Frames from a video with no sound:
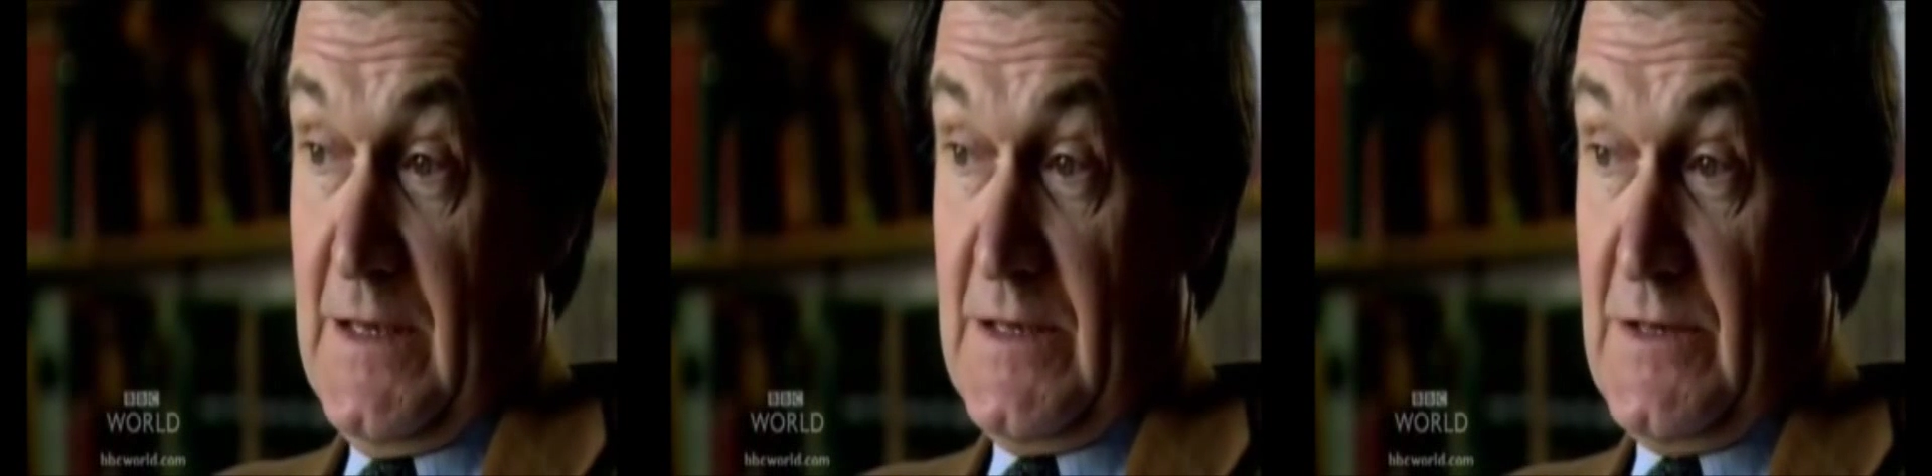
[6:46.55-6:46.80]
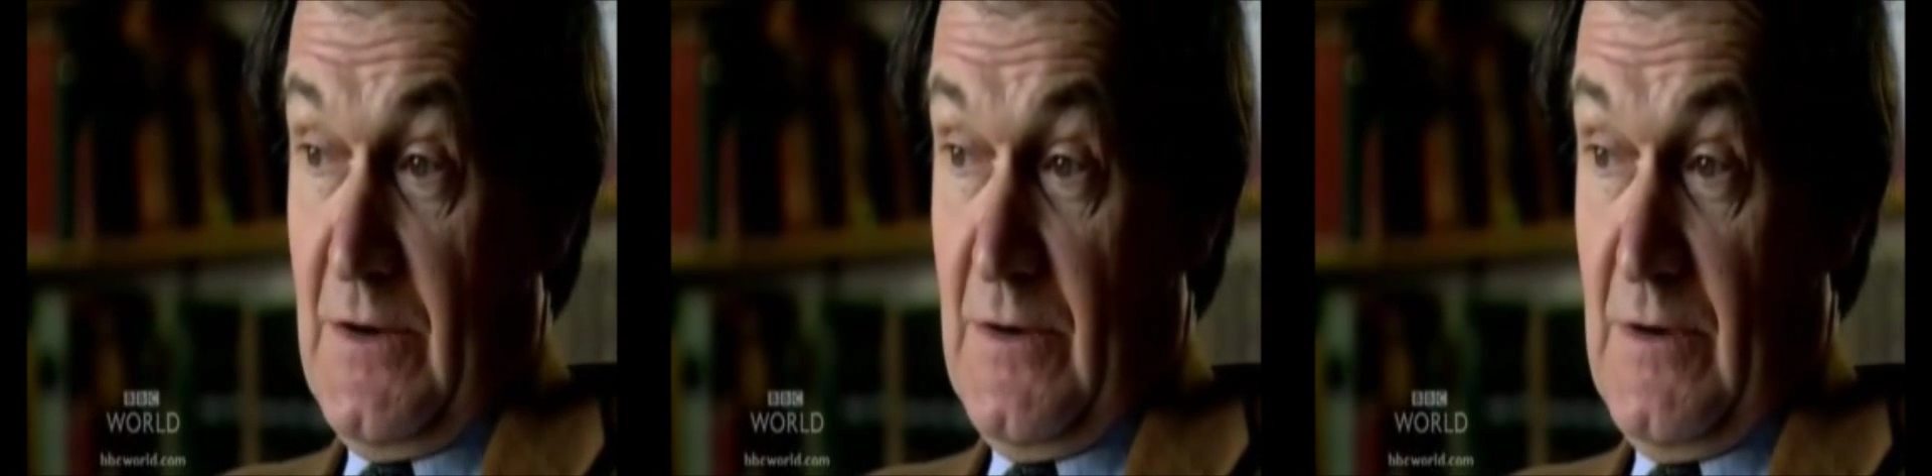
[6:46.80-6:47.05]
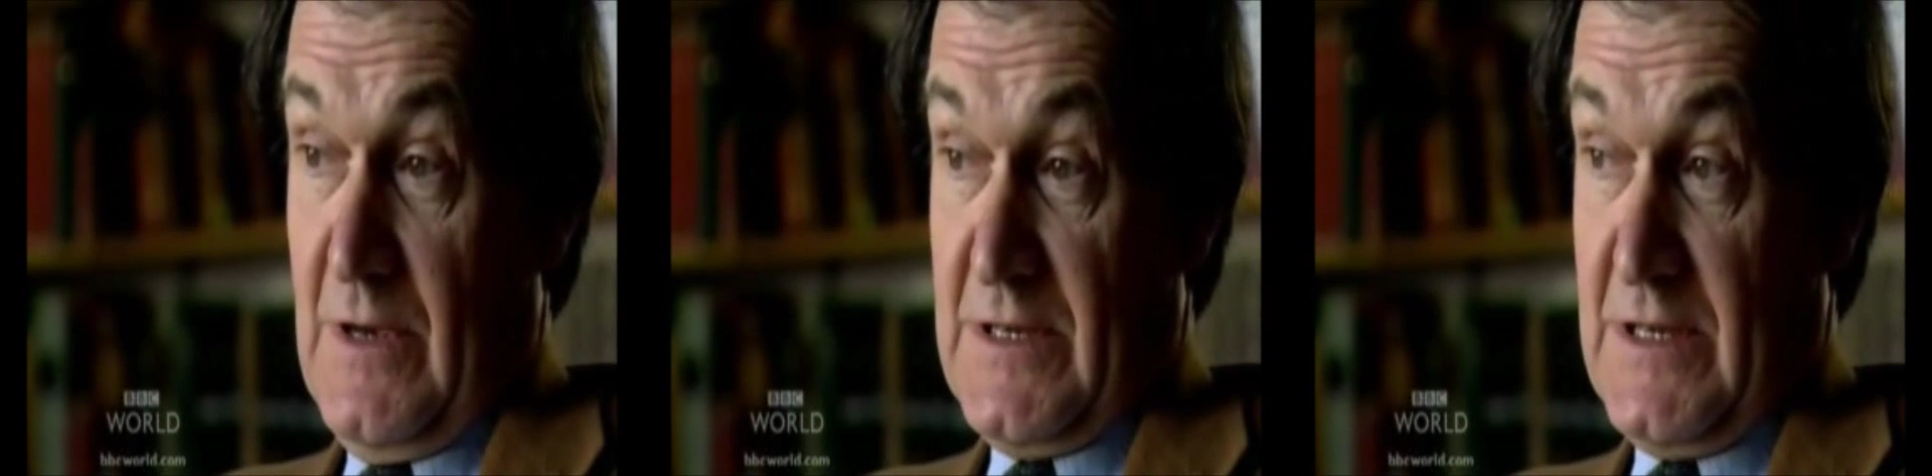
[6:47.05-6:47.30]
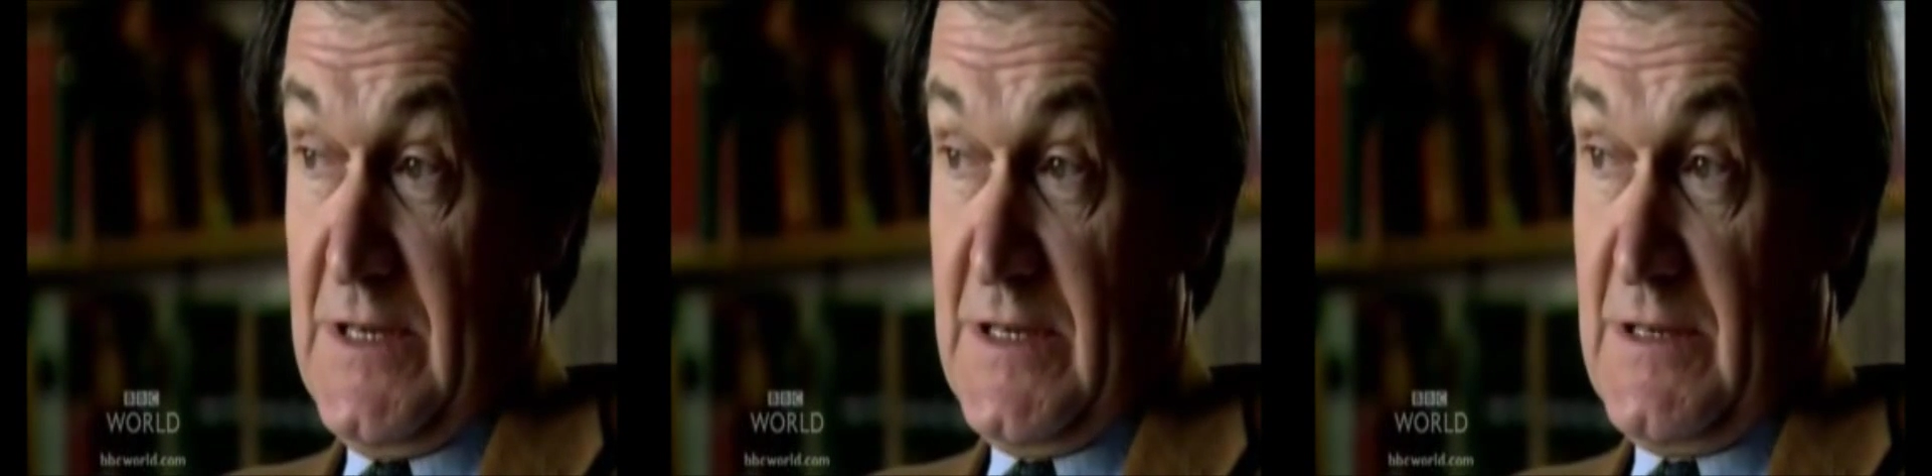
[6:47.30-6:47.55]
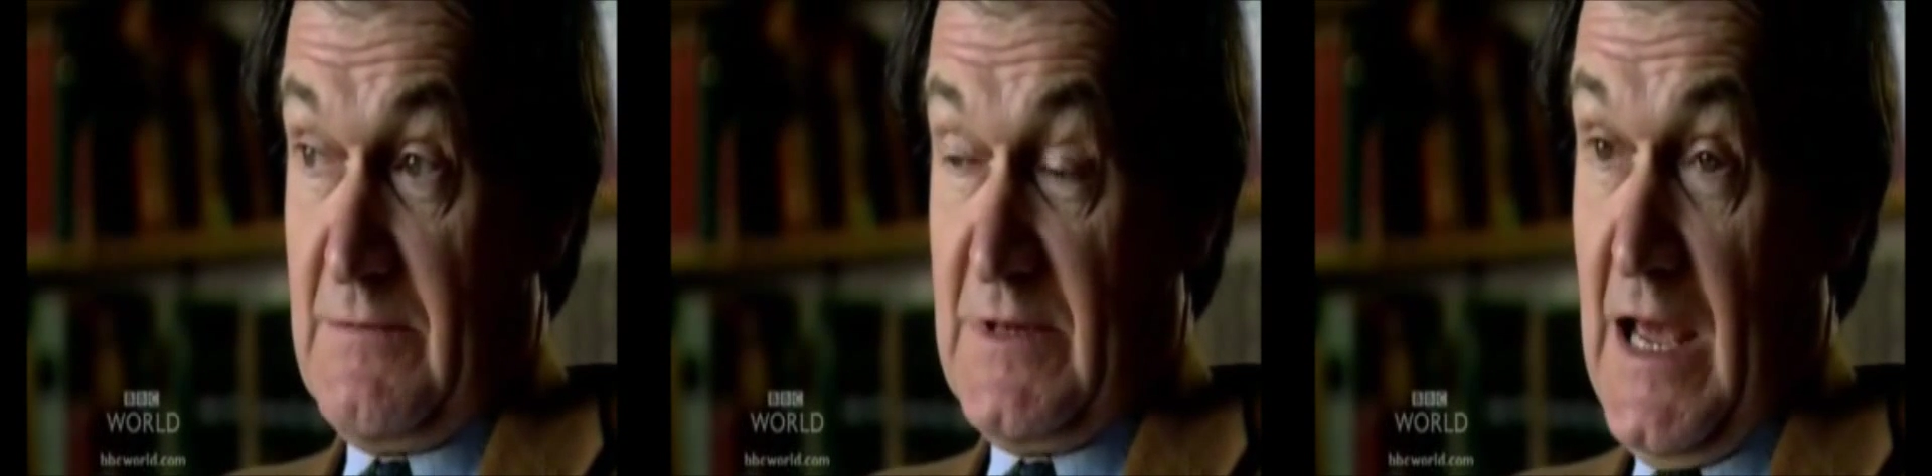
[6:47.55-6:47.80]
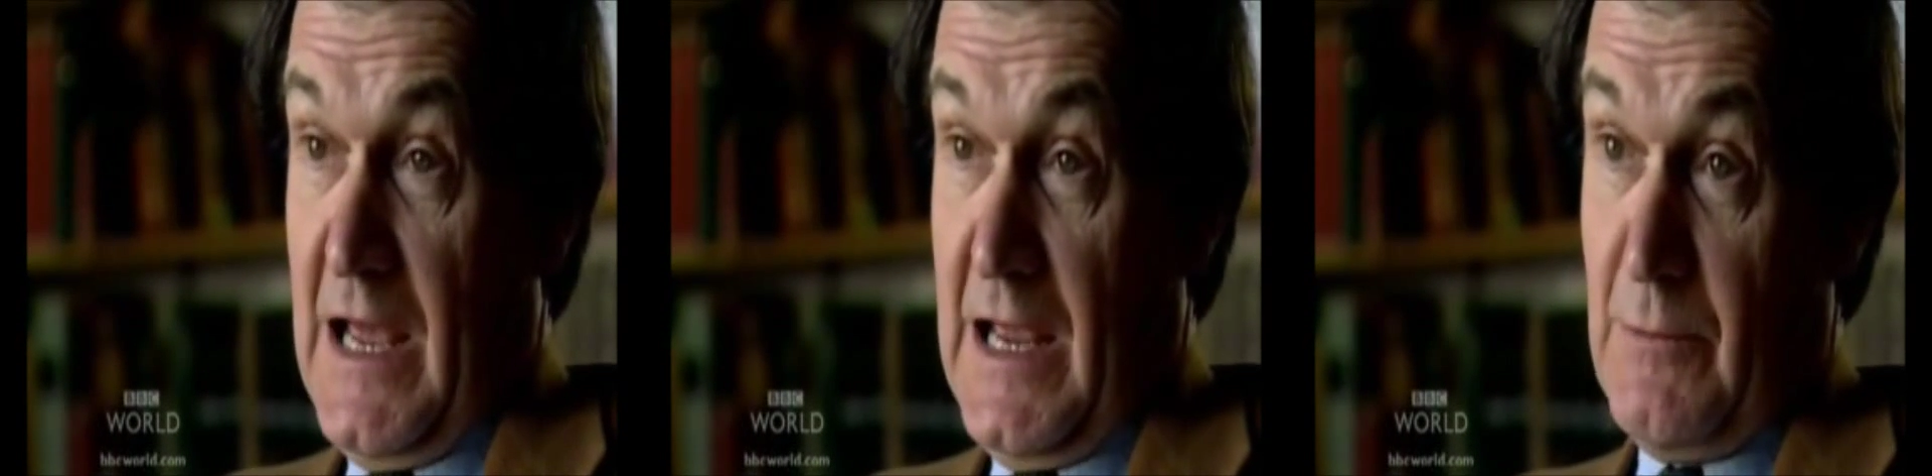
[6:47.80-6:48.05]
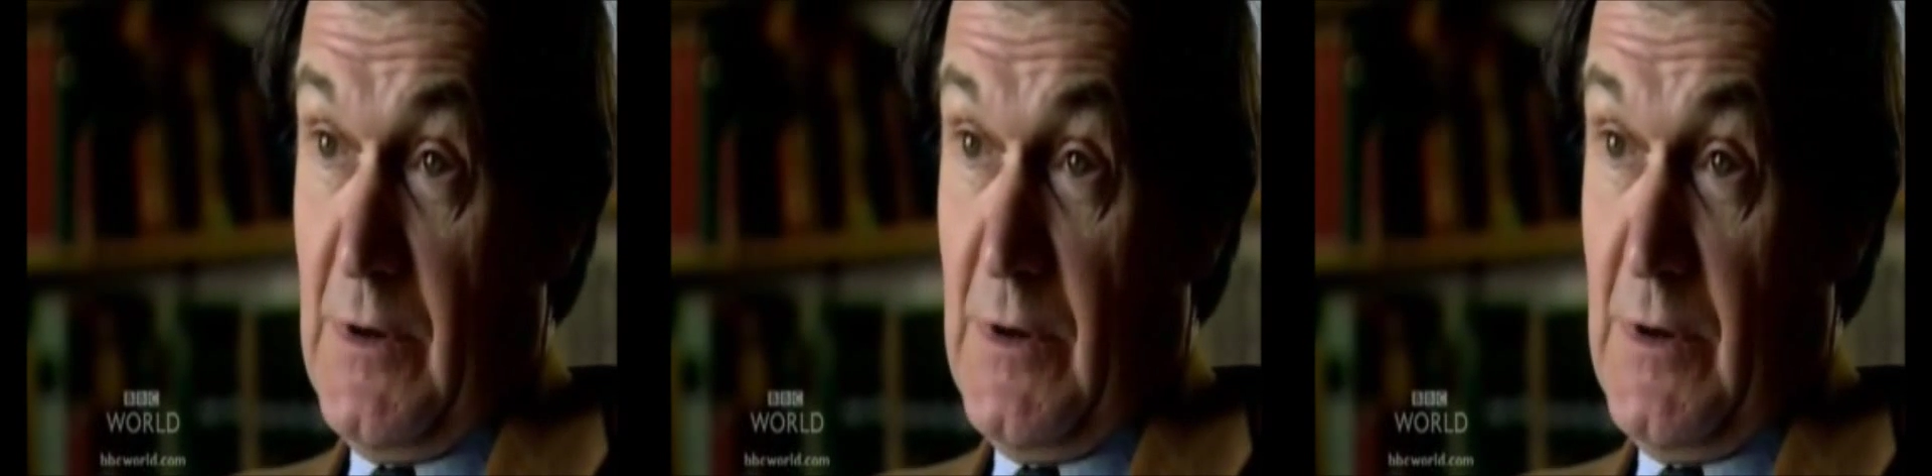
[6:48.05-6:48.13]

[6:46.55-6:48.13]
So it's just that time